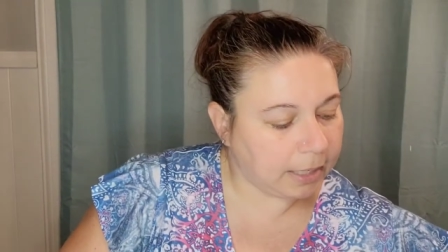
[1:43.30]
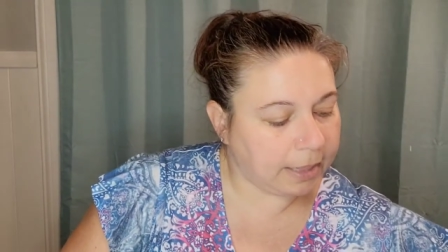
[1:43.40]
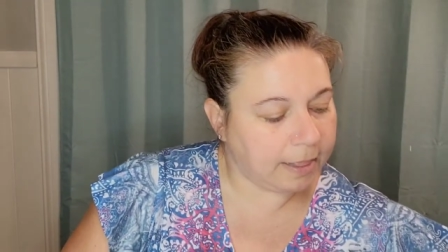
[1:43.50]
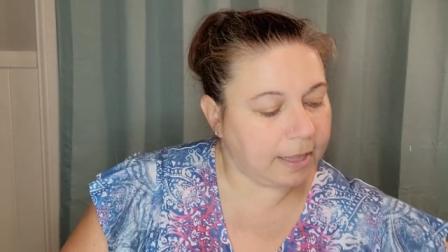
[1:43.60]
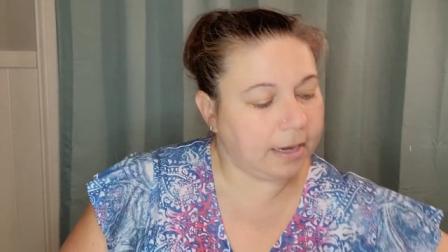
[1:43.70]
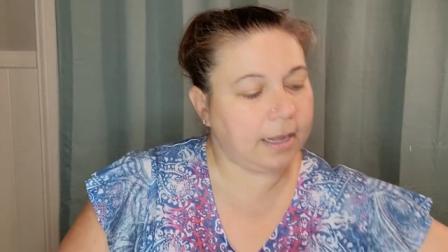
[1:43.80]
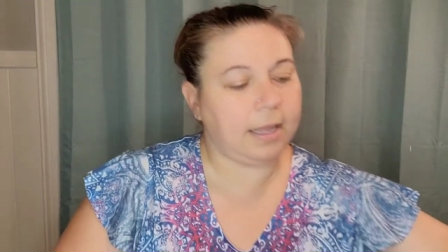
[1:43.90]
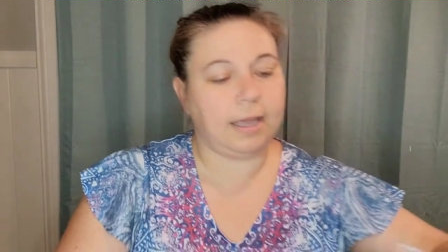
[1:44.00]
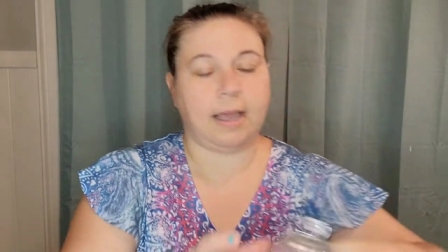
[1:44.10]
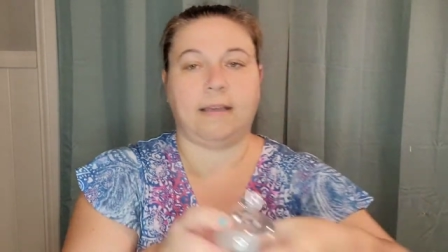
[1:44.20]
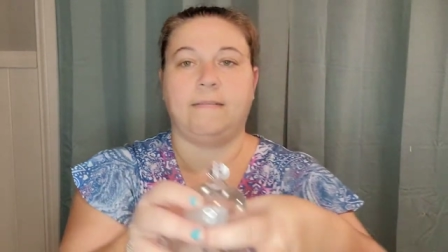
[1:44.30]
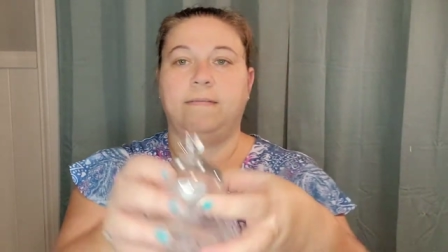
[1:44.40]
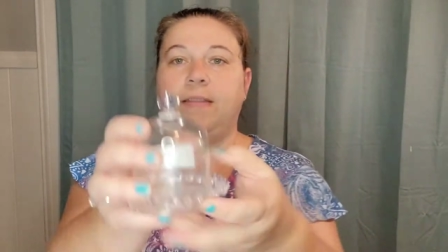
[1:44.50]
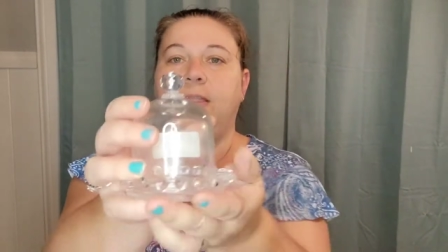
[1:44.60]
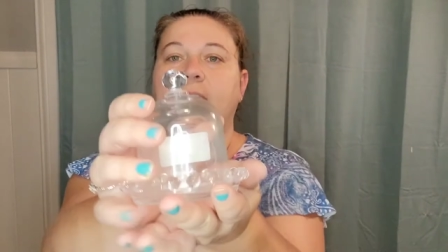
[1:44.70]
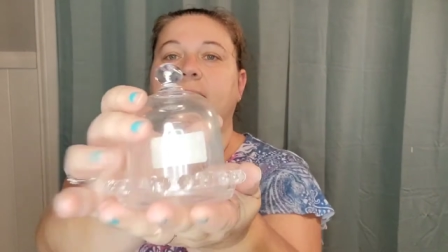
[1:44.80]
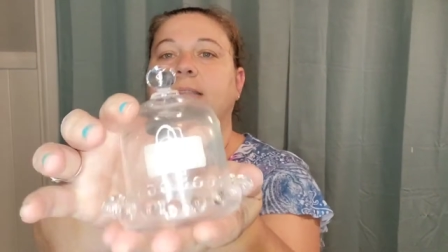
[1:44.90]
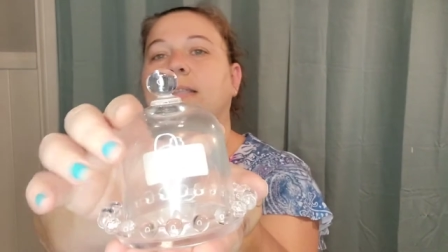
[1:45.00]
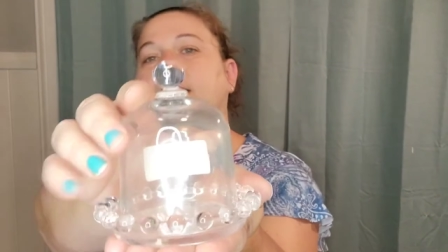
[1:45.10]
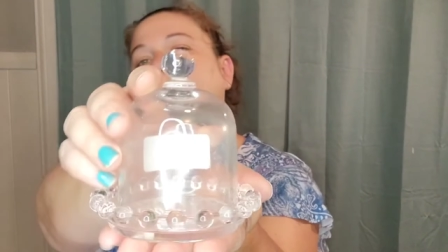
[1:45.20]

And then I have this